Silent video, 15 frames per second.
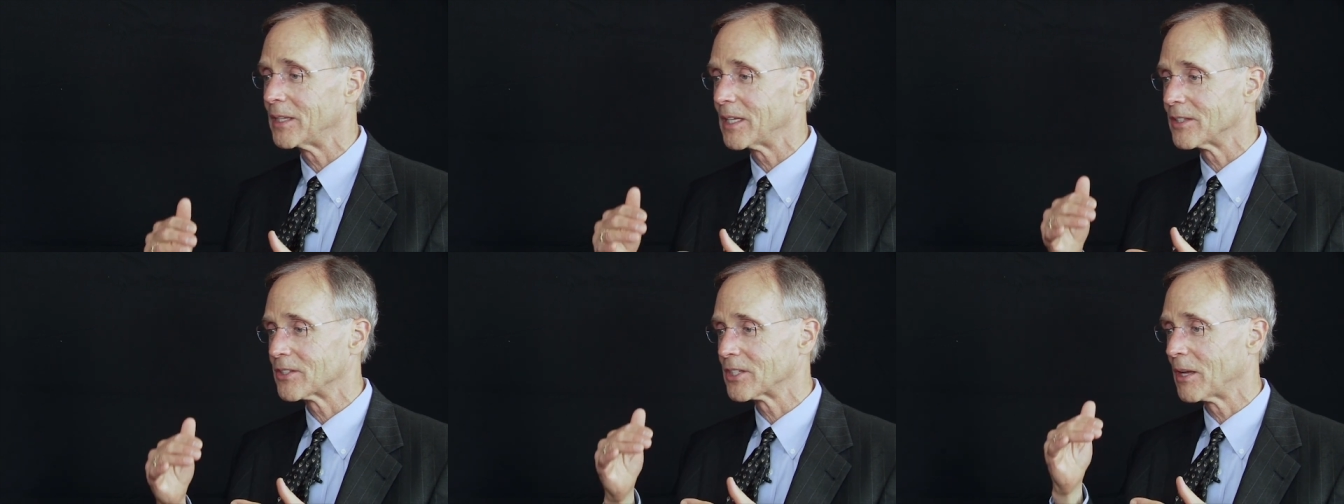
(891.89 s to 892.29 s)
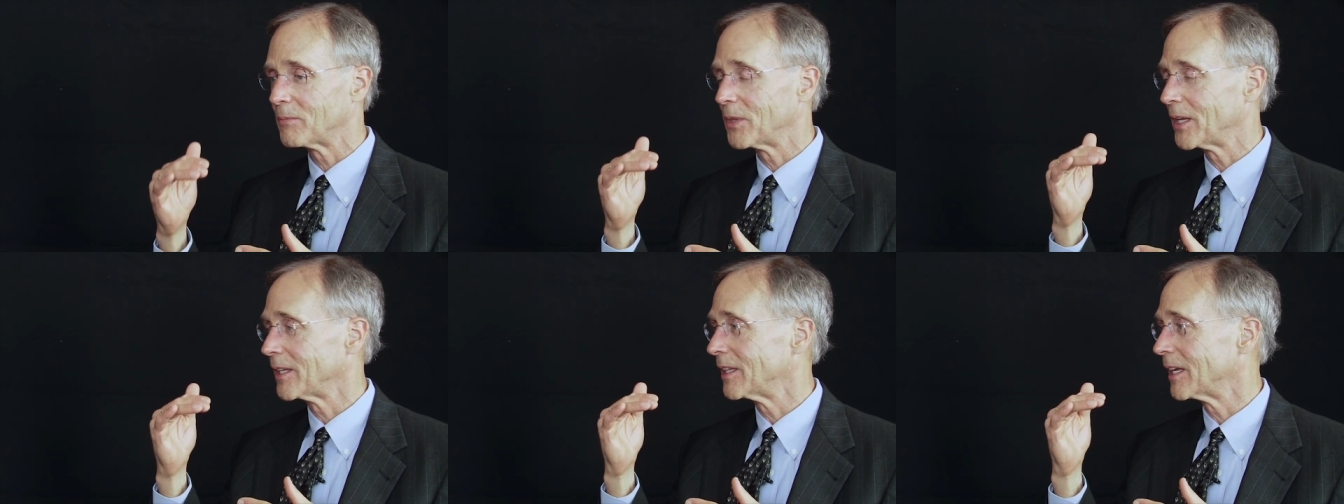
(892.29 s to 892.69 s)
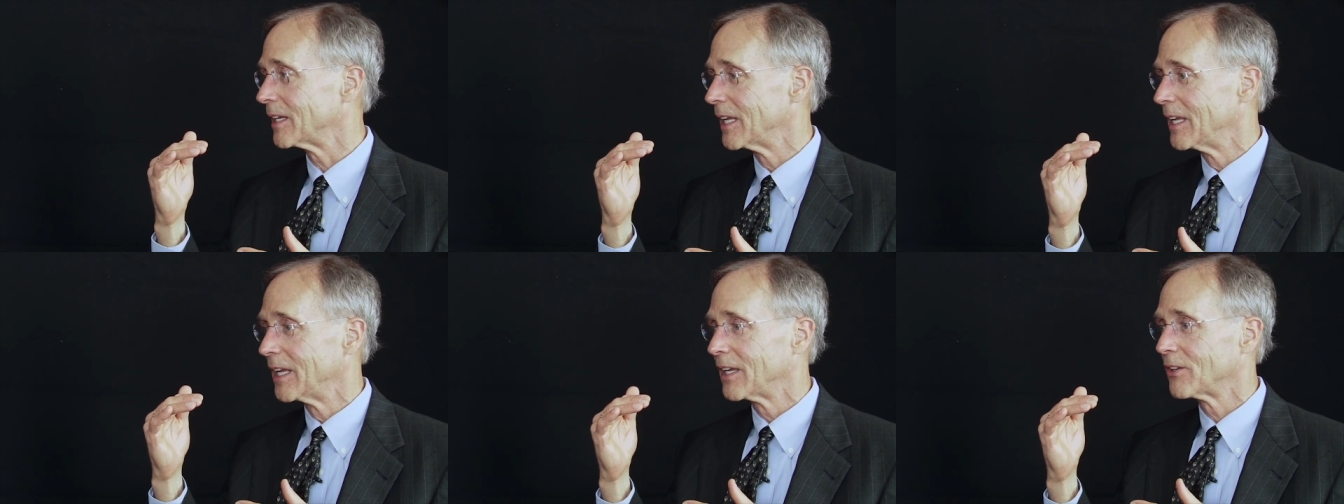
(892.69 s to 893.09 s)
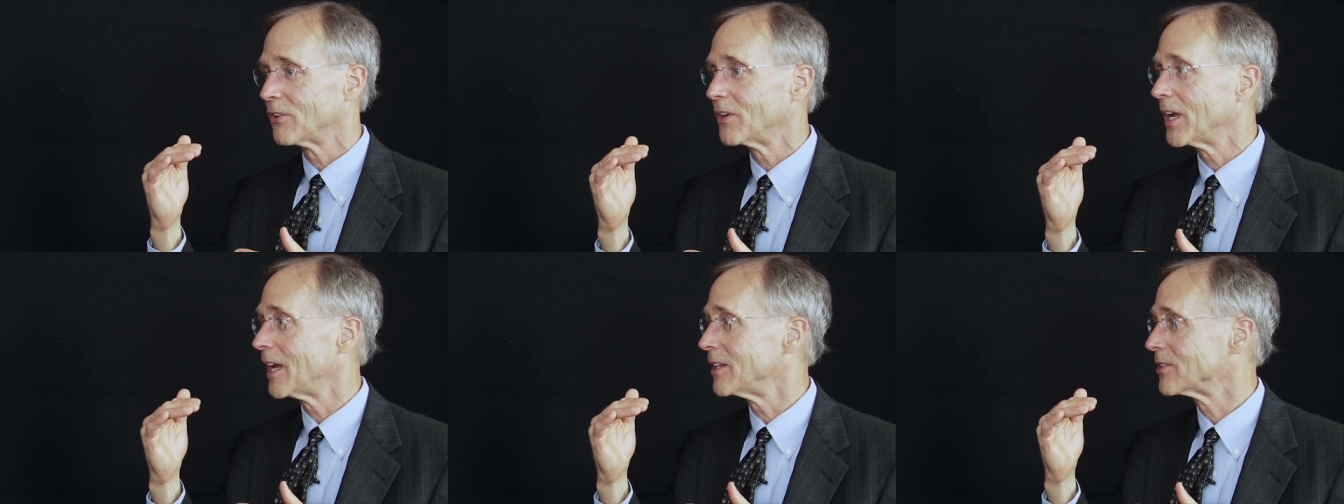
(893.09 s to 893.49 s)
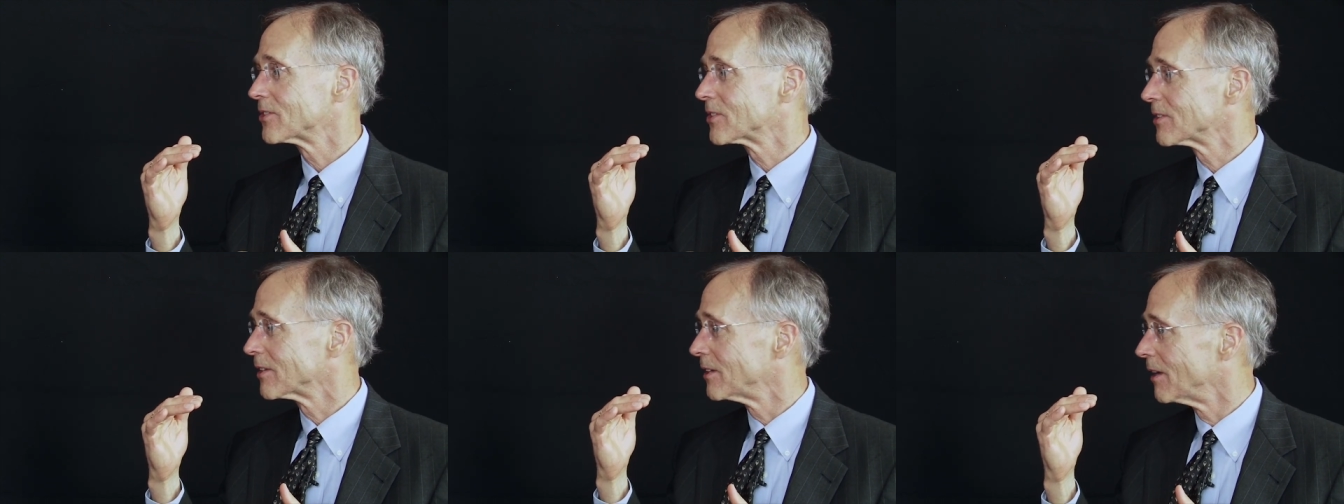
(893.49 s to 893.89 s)
and then something that
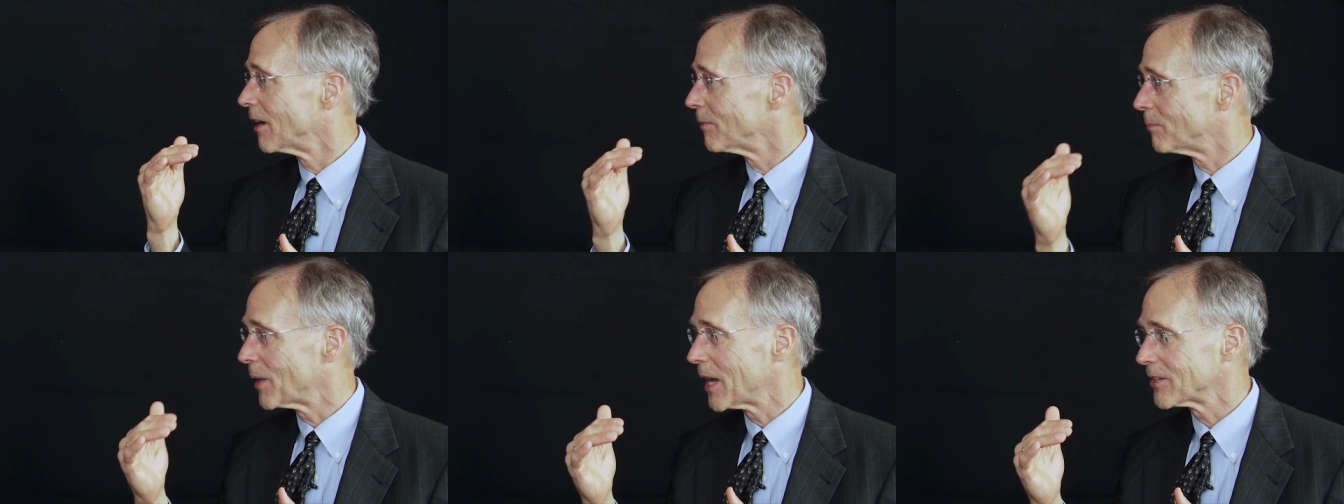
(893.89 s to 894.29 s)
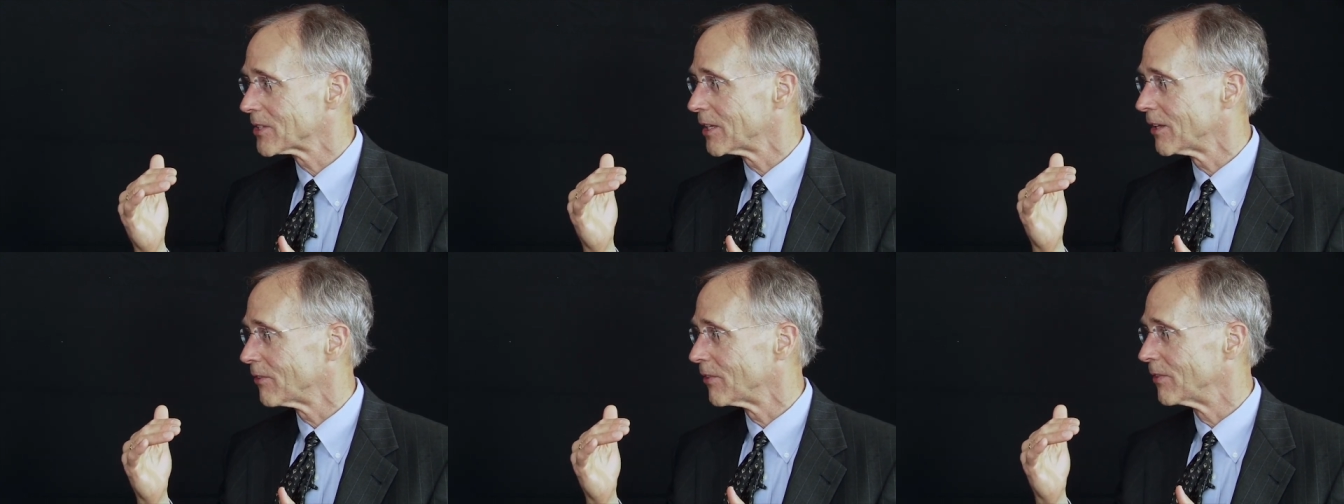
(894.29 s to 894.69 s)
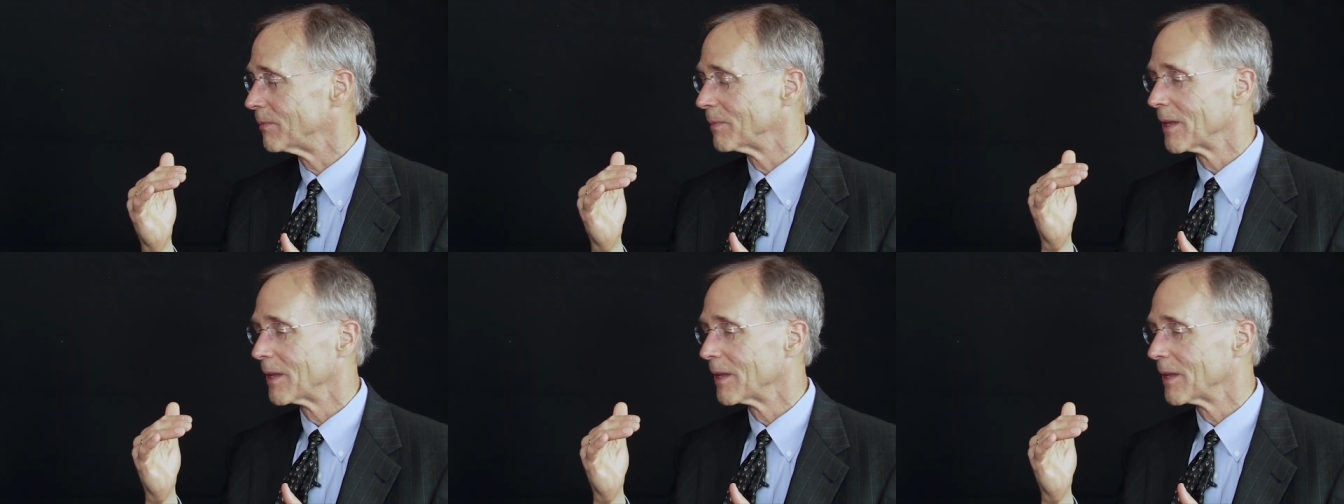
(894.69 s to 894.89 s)
creates positive